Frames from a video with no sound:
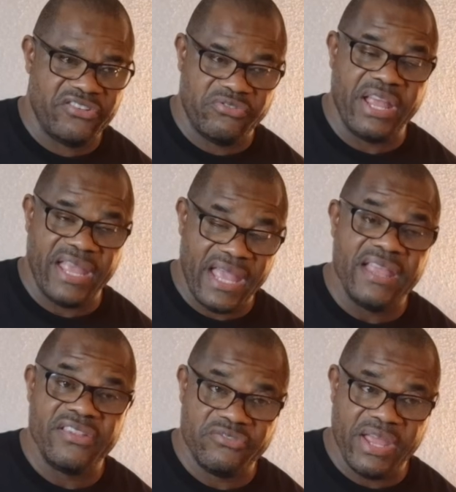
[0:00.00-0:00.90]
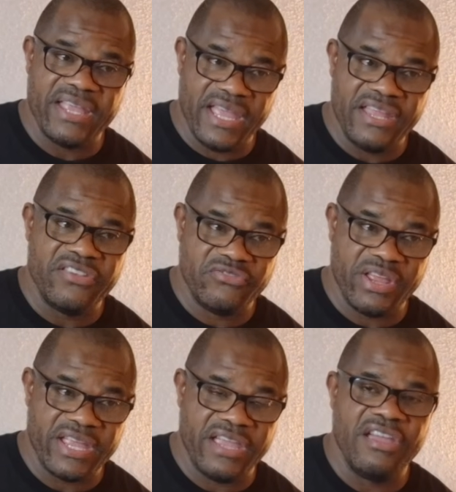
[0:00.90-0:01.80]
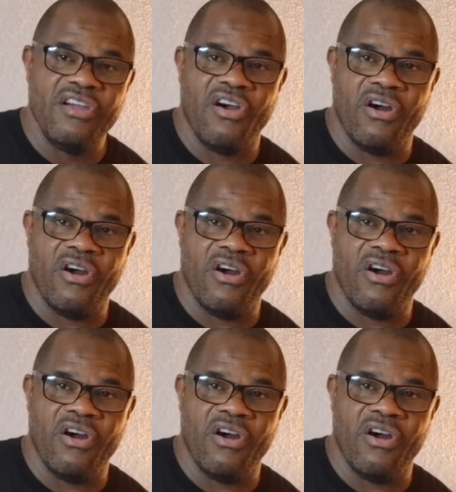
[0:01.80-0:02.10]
Streche, Streche, Streche,